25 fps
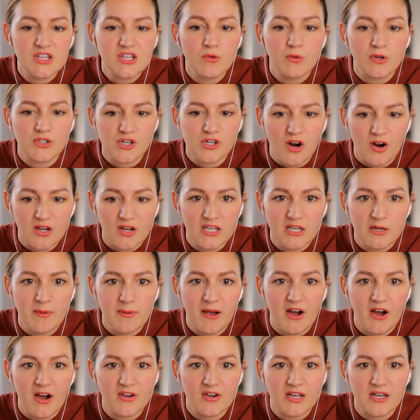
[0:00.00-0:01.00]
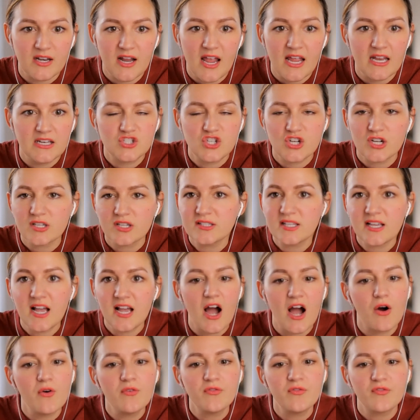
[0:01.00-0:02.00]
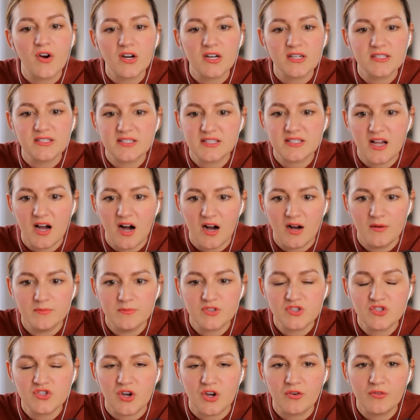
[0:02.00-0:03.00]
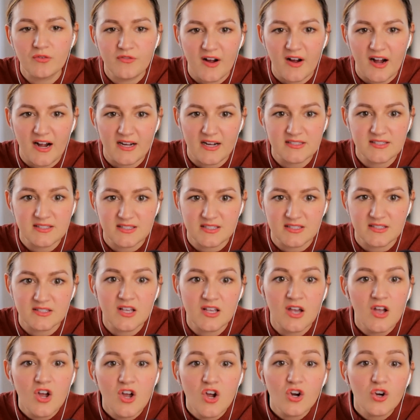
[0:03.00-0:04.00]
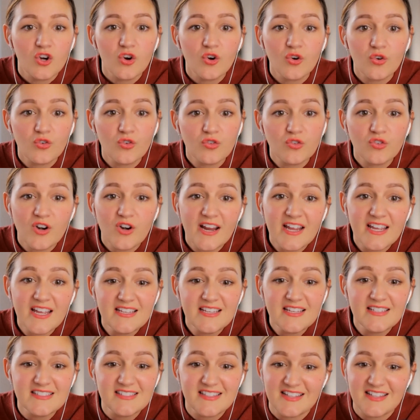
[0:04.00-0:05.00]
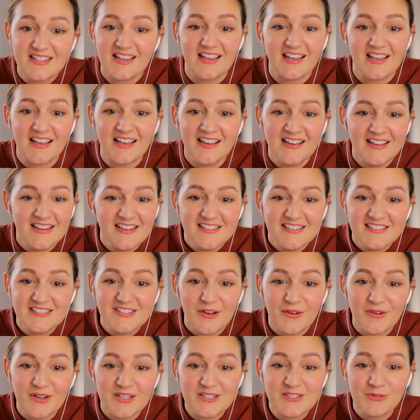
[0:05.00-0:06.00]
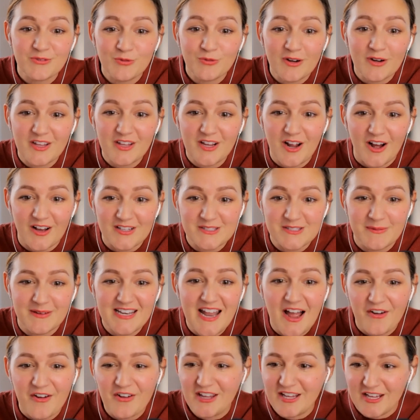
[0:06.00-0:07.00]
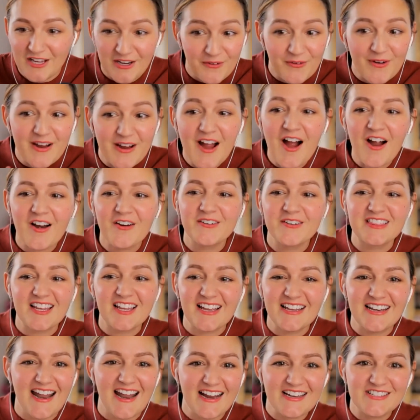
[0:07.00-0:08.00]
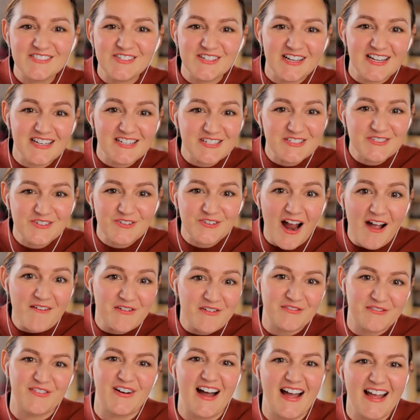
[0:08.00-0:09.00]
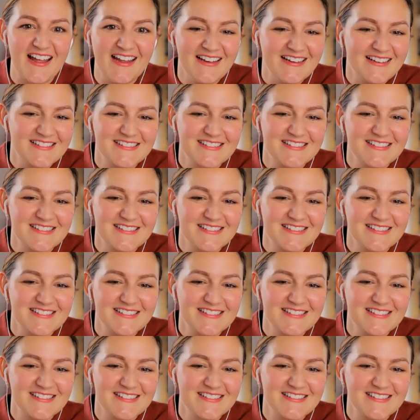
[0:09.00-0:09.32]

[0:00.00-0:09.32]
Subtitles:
were talking about and just how far it's come so fast is crazy. So it's really awesome. And now here we are with the connection into Travefy. It's